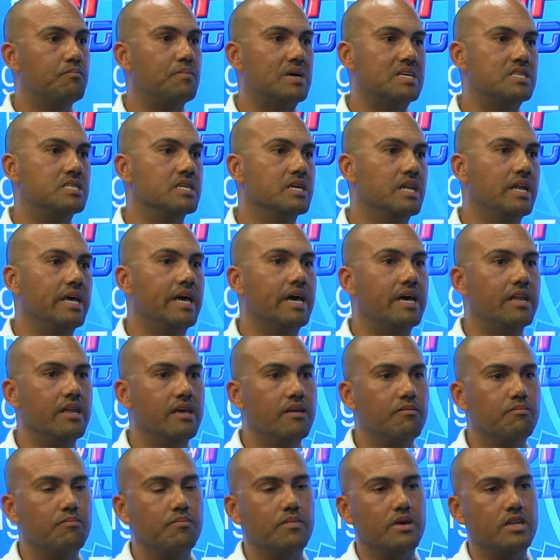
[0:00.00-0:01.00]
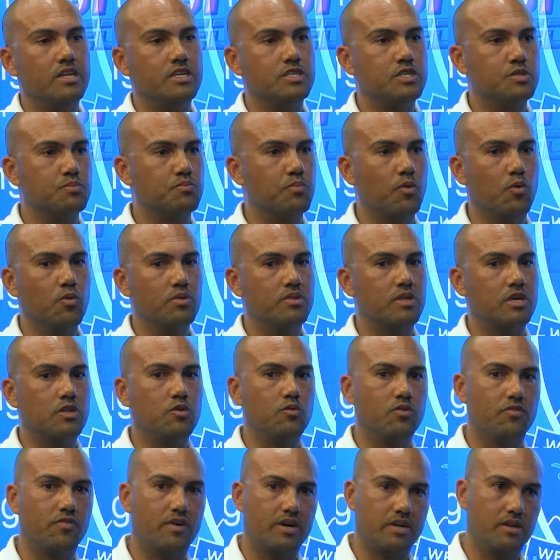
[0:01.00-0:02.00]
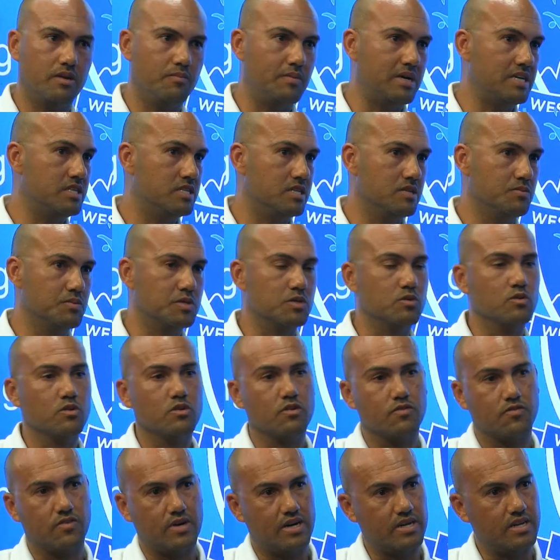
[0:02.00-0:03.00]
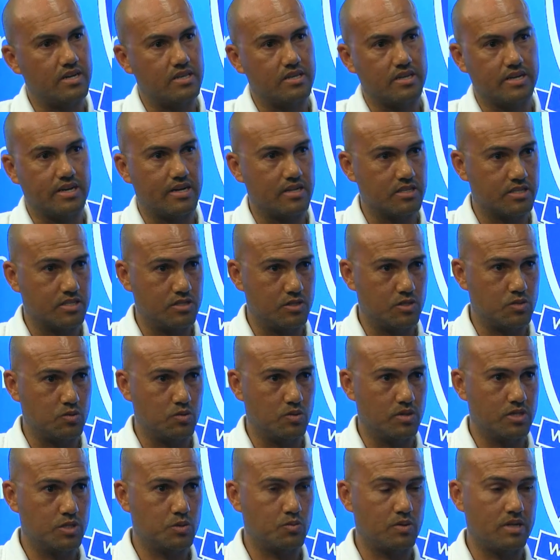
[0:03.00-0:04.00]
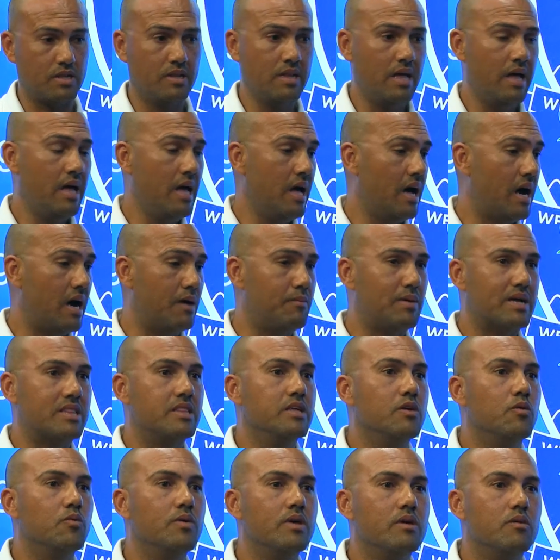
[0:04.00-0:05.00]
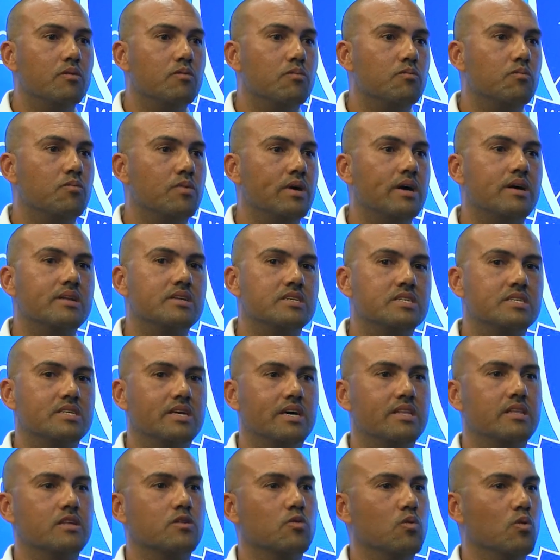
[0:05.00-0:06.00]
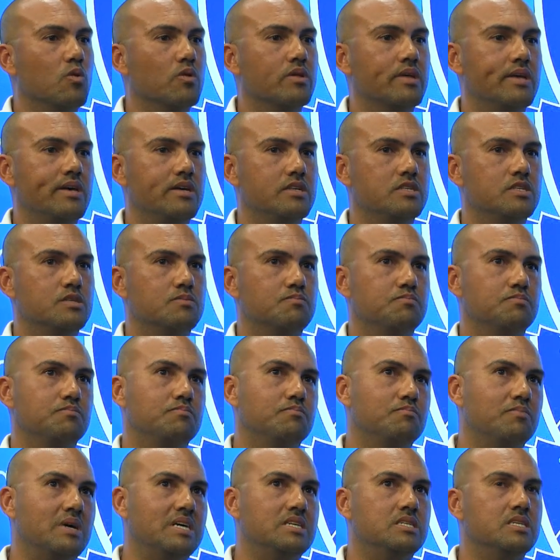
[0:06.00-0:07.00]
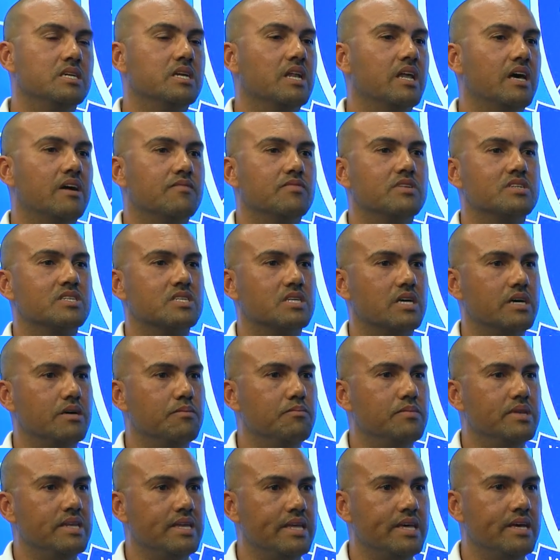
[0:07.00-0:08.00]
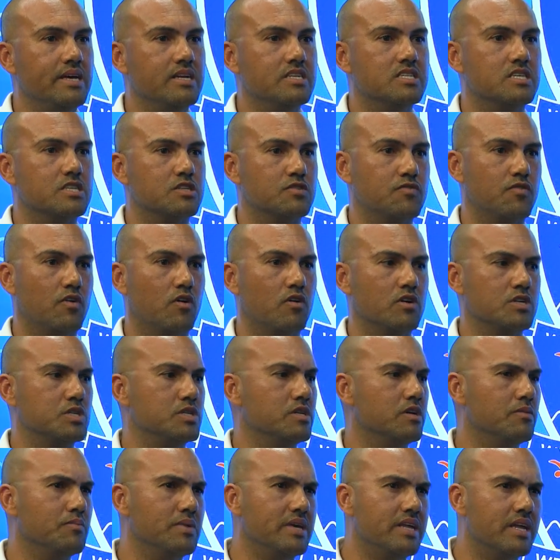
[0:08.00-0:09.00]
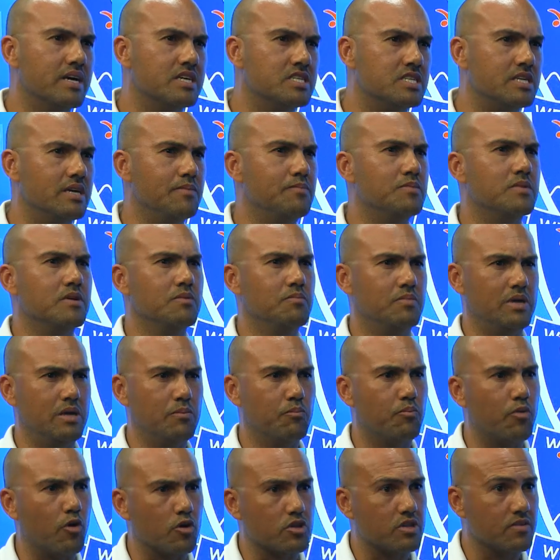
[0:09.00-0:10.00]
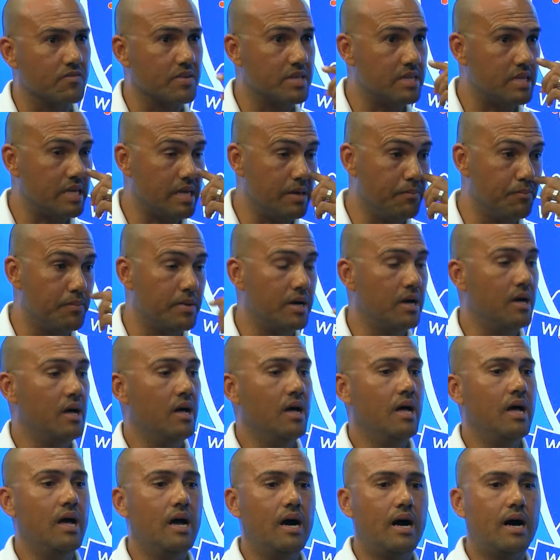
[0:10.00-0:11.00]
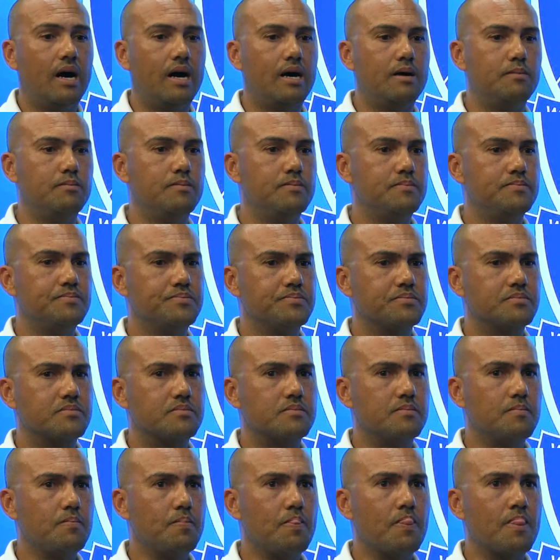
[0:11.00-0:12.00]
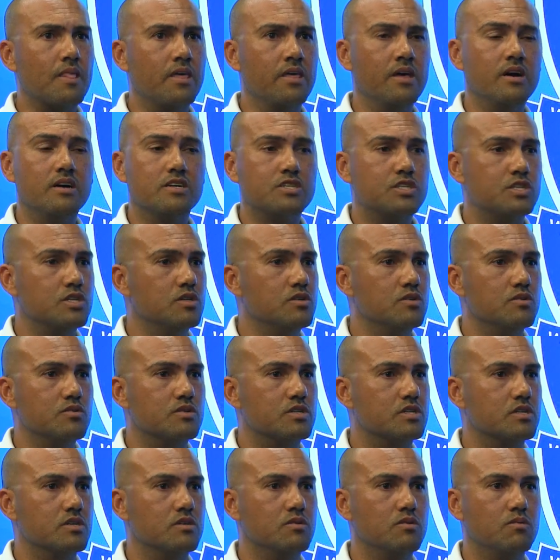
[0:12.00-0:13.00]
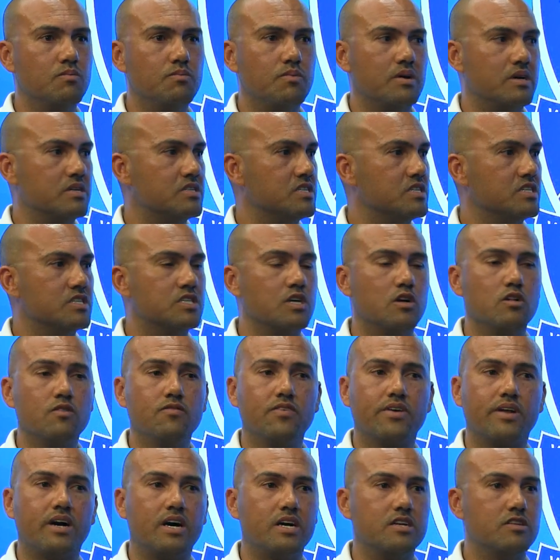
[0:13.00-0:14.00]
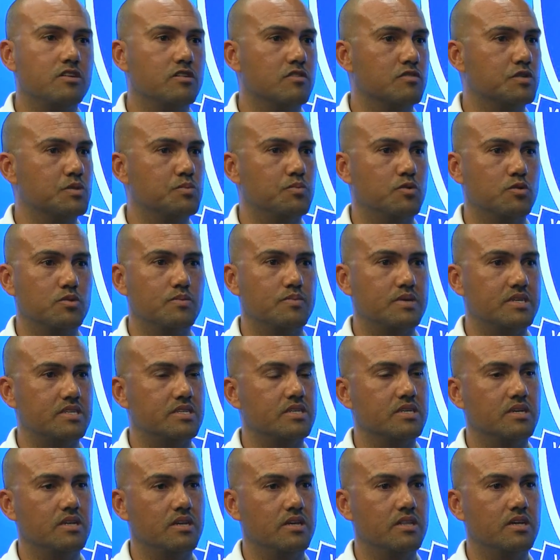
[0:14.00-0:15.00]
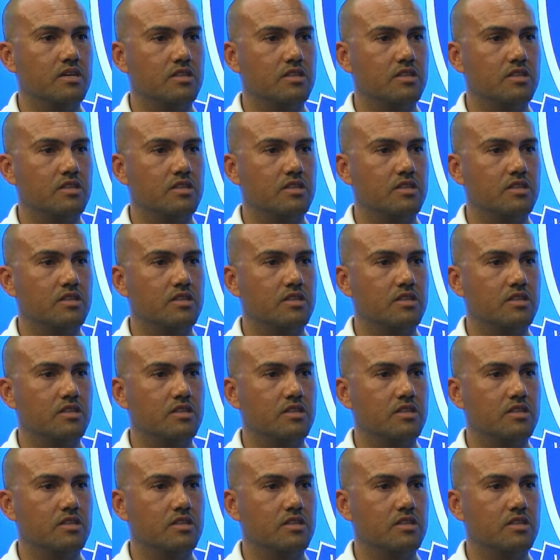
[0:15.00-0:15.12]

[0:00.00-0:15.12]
Basically, any sport that you would find in a mainstream school, you'll find at an Lsen school as well. I think we understand that all kids basically have the same needs as far as, you know, being accepted, being part of a team. Yeah, so it's a whole variety of sport basically